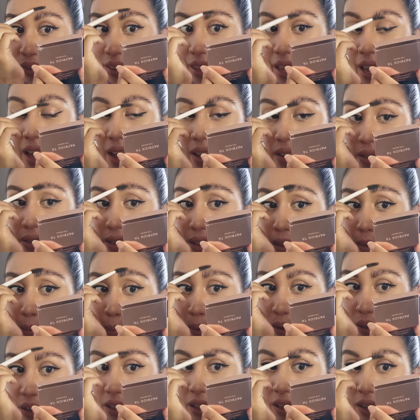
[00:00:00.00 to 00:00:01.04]
then this
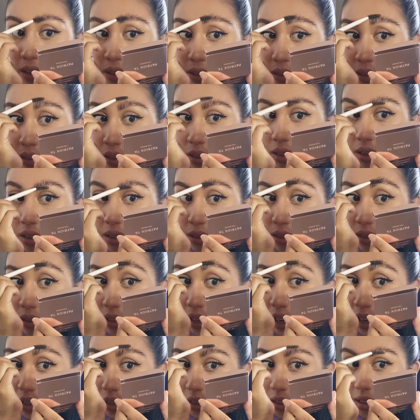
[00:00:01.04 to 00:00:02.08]
product
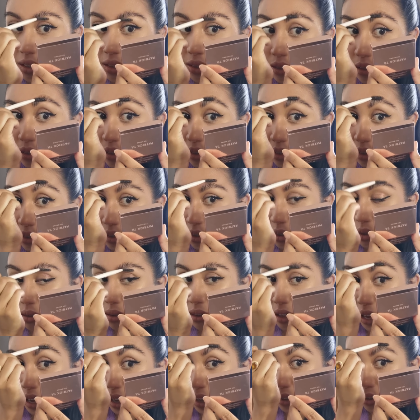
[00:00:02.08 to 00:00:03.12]
doesn't do
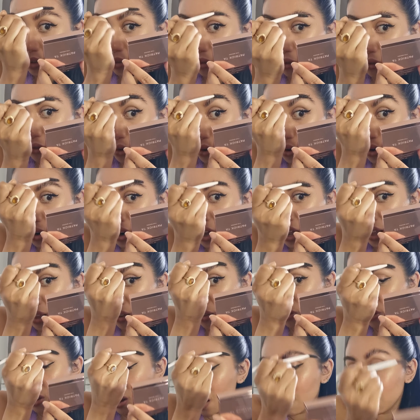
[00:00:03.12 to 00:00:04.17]
that for a
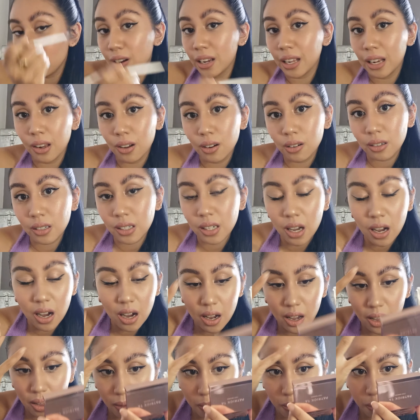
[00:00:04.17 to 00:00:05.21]
very long
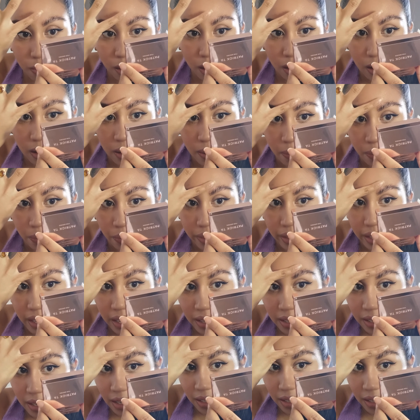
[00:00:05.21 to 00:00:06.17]
time. It